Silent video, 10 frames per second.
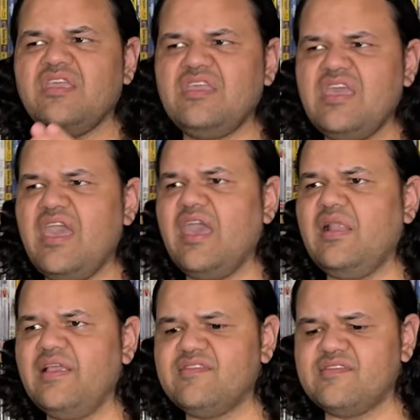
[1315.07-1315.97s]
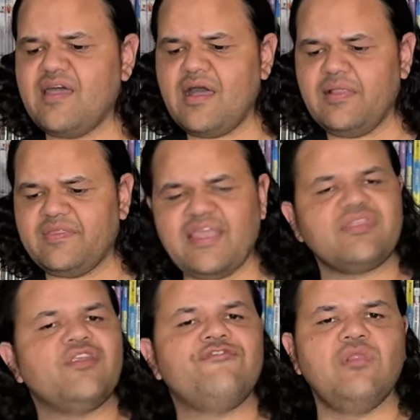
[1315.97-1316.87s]
Yeah, let's uh,
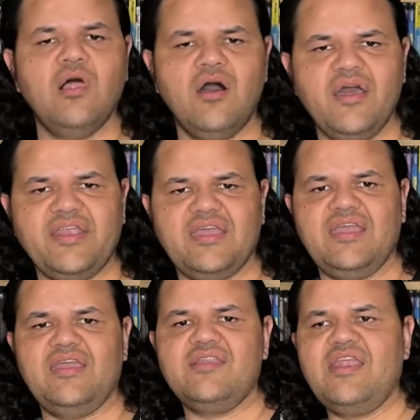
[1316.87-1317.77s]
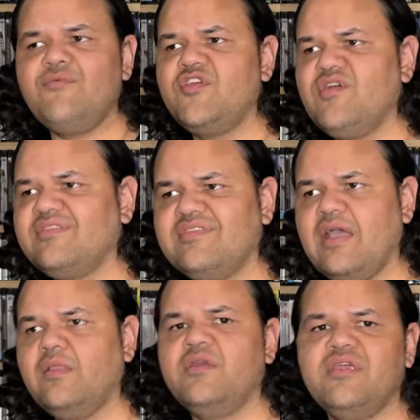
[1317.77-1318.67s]
take that offline, and anyone who hasn't
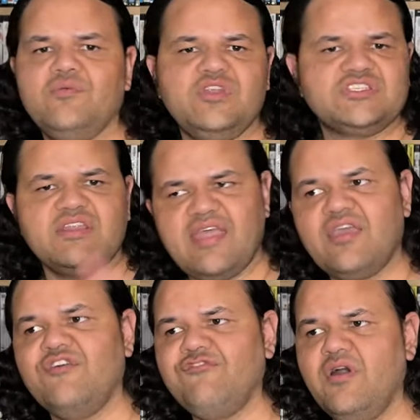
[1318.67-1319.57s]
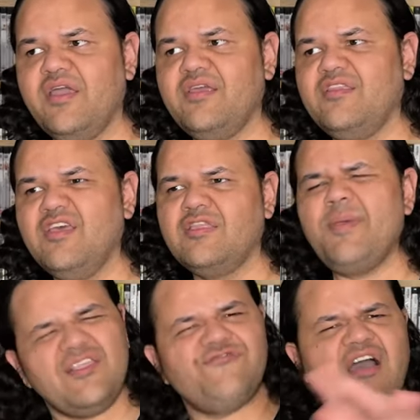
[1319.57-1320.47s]
downloaded it, we're just going to take it offline, and the
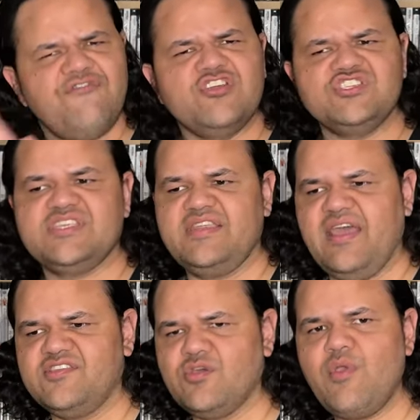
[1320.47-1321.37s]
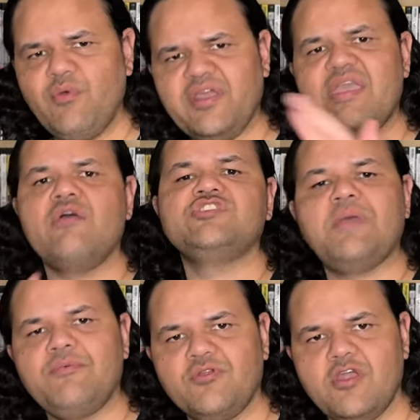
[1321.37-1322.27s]
P S five version's there now, so we want to
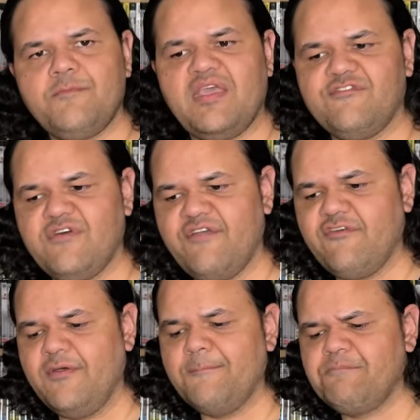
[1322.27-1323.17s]
encourage people to go to P S five.